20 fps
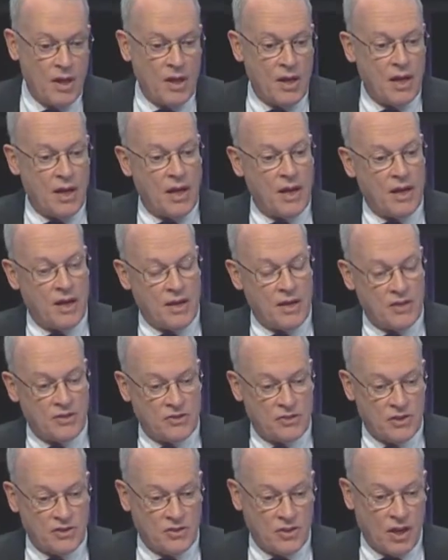is
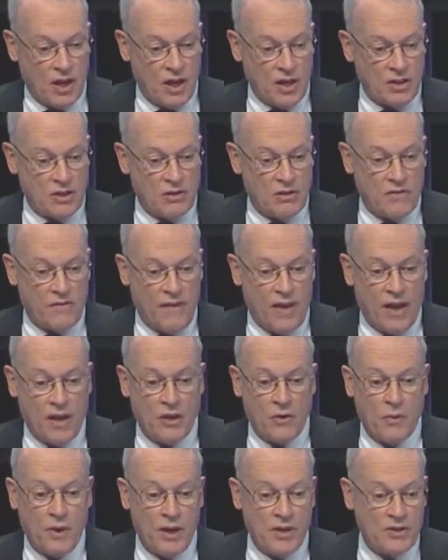designed to
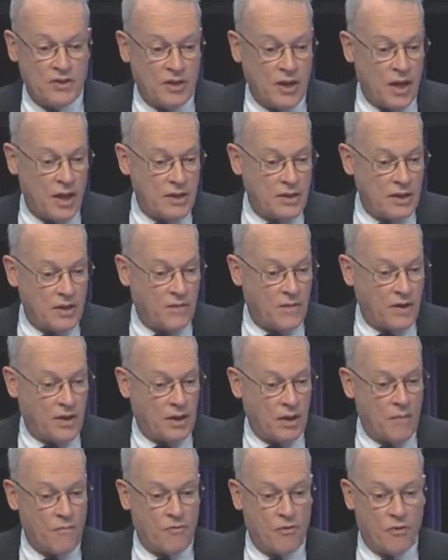evaluate
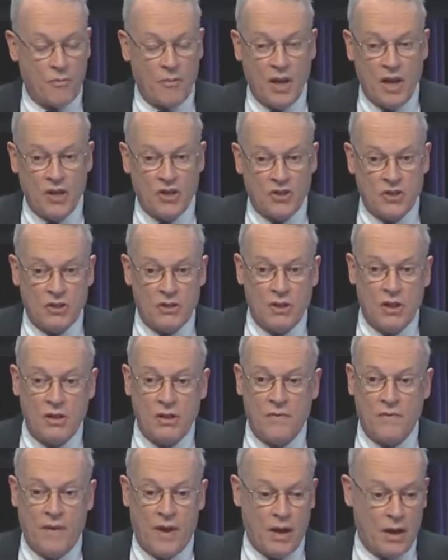scientific information and
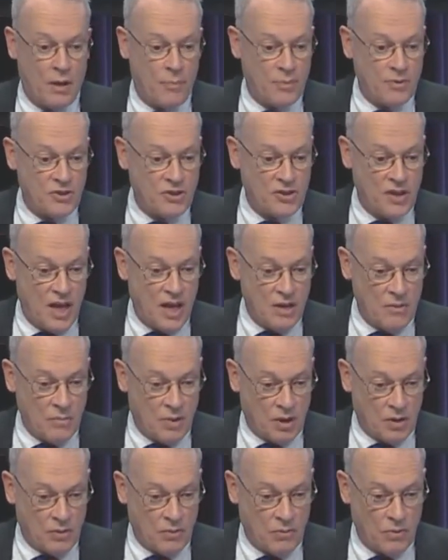develop a
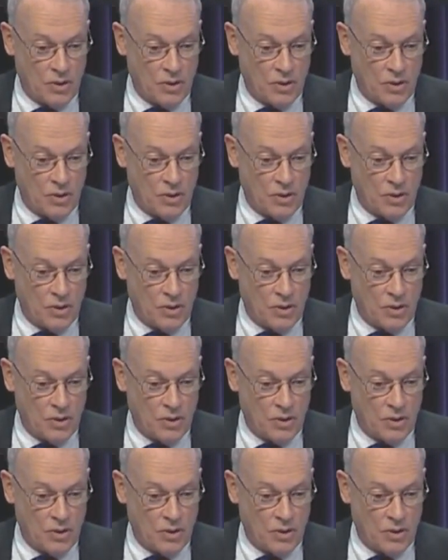statement,